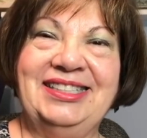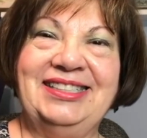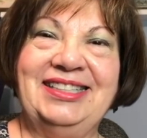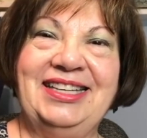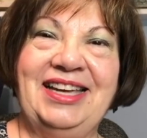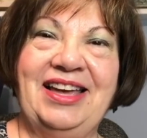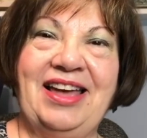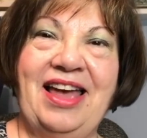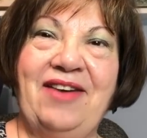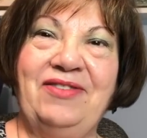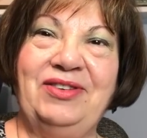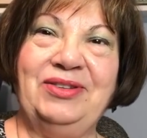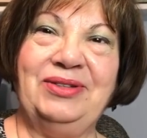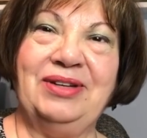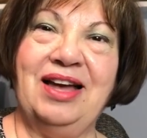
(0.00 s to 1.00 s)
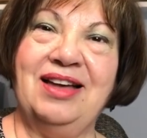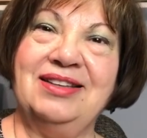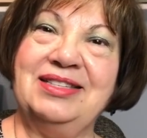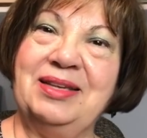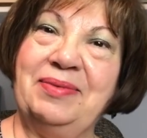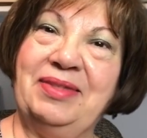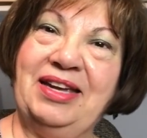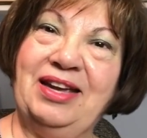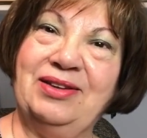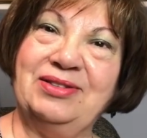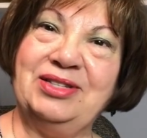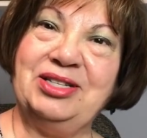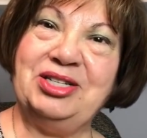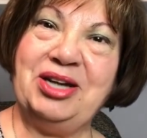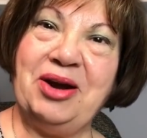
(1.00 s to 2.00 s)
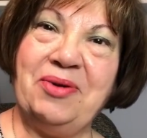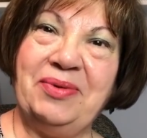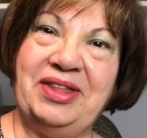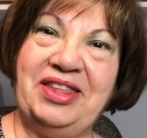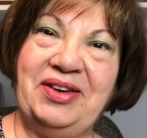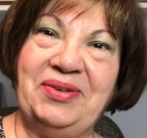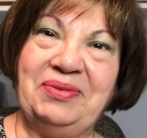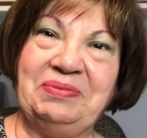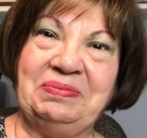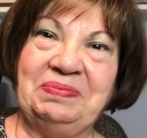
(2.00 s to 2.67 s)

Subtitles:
to get something else to share with you.